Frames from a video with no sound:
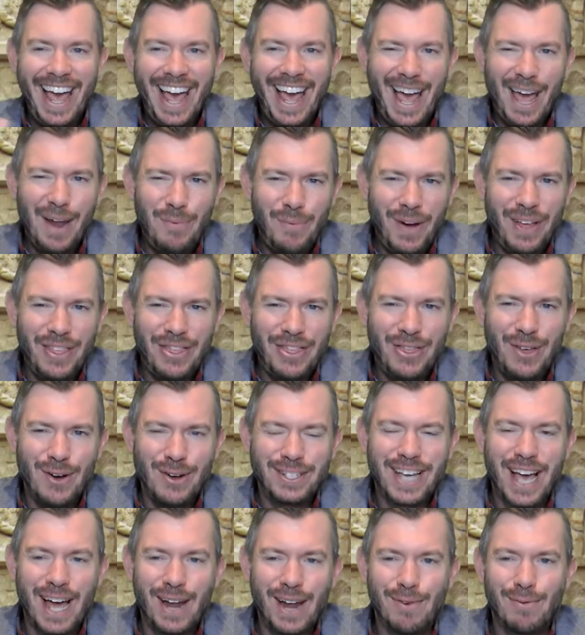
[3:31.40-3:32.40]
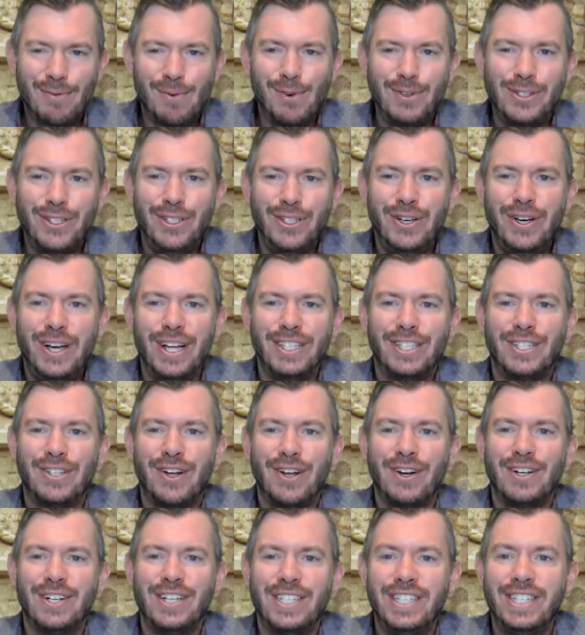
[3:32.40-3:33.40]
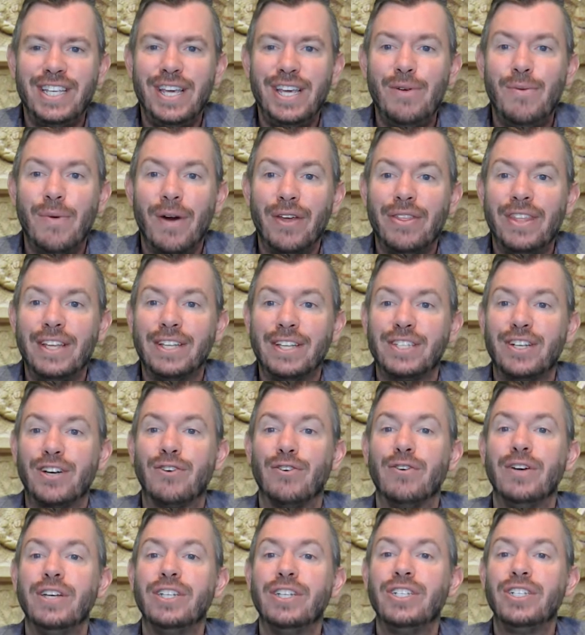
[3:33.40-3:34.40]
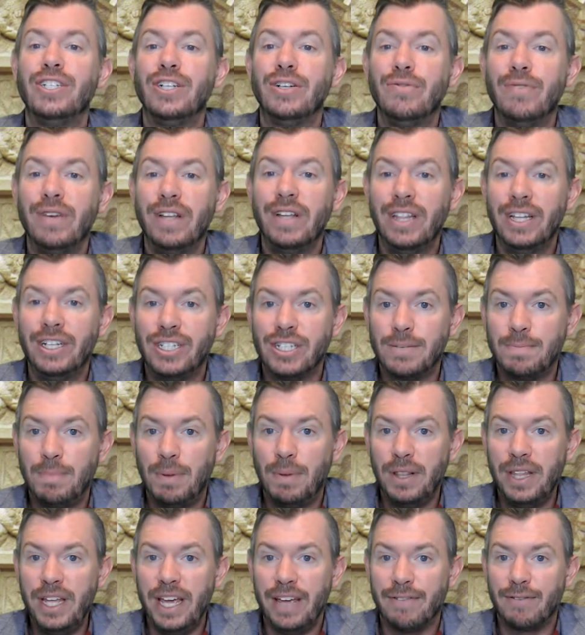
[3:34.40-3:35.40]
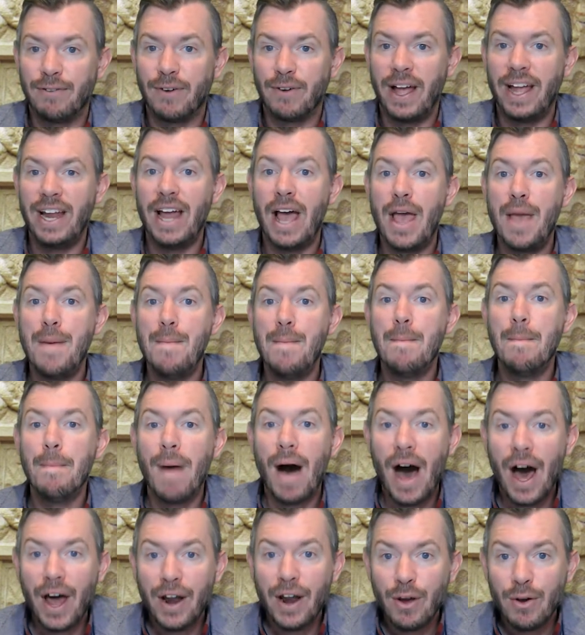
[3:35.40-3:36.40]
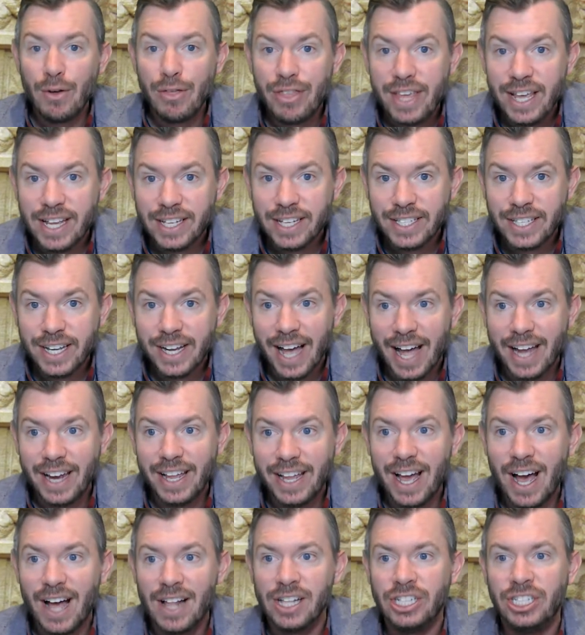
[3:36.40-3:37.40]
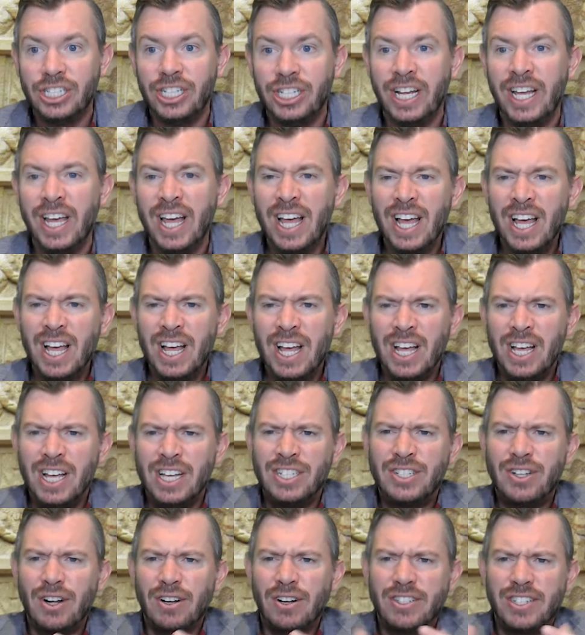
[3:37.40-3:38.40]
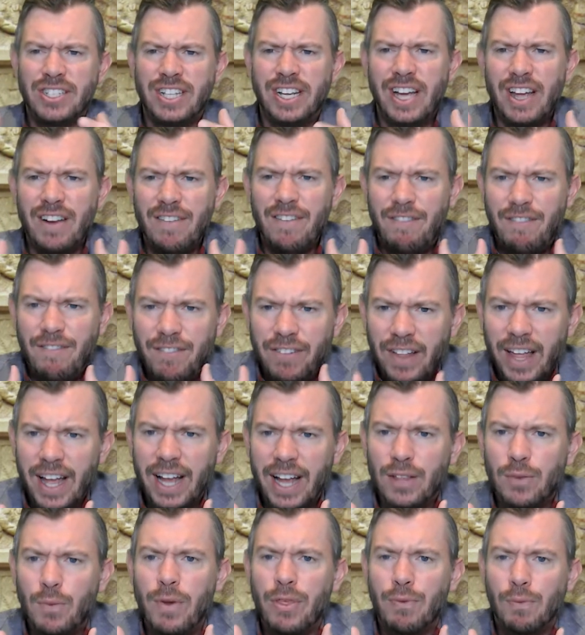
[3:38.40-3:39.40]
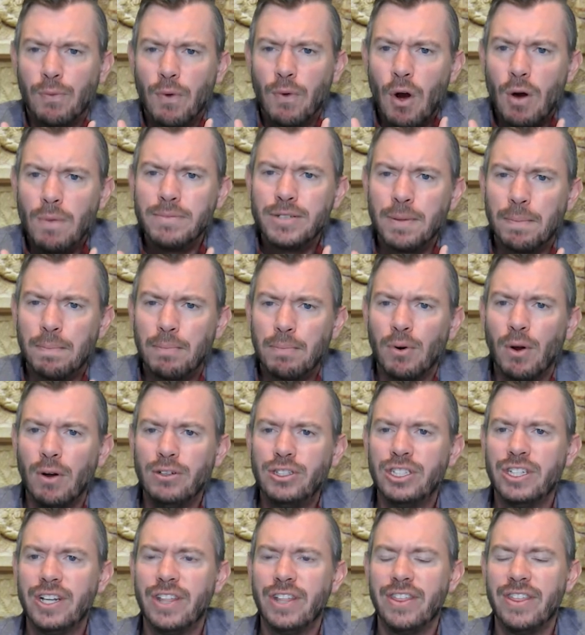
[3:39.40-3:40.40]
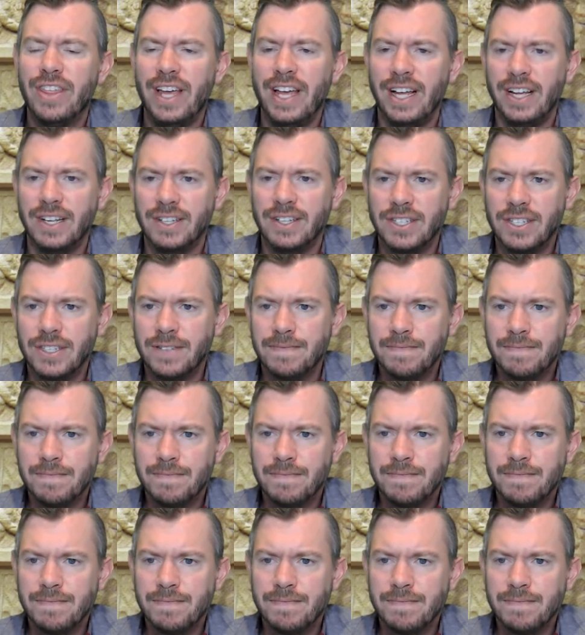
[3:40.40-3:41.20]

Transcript: And with those kind of rules, you can start to see where this Christian religious belief, right, a monotheistic ideology, starts to conflict with Rome's approach to things.